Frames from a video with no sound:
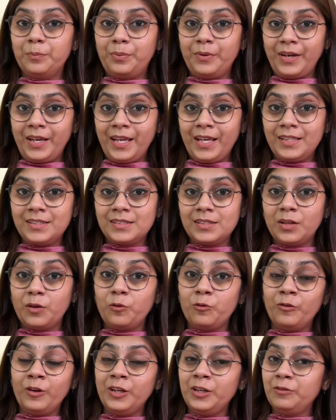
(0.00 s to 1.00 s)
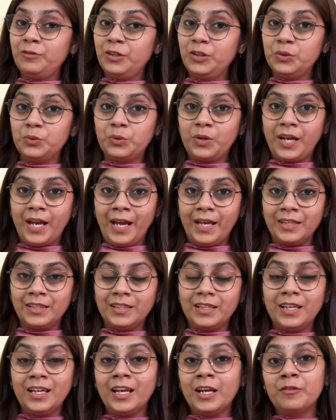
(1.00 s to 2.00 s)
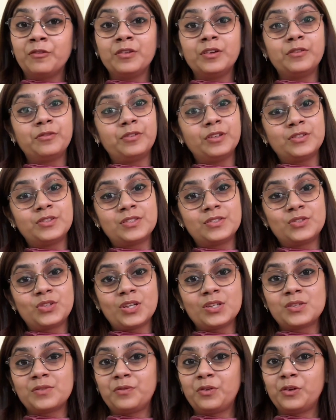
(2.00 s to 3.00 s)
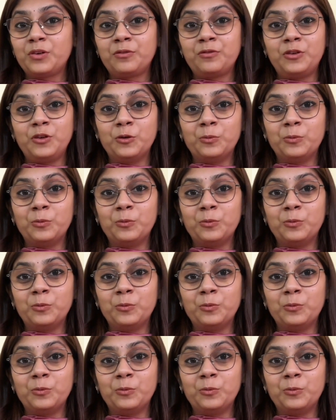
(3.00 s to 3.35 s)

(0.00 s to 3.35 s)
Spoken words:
breaks whenever you can, even if it's just for a few